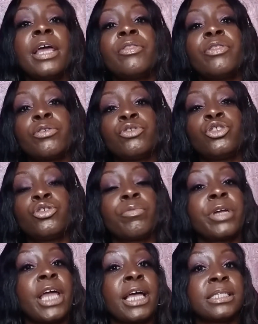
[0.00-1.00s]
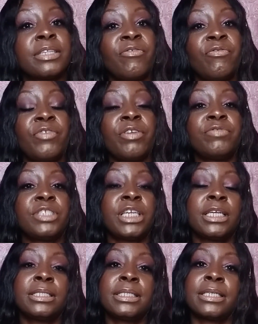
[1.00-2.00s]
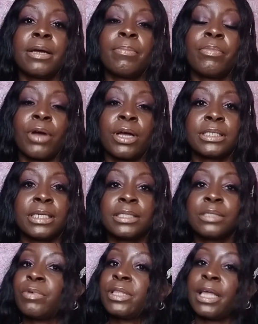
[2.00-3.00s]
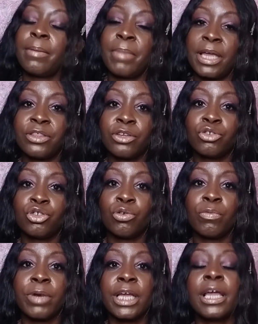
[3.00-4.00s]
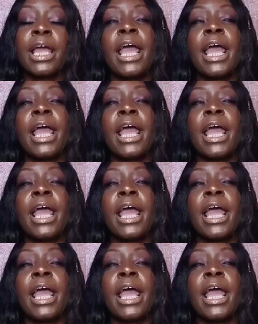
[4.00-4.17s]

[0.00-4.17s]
Their jewelry has a 15-step process when they make their jewelry,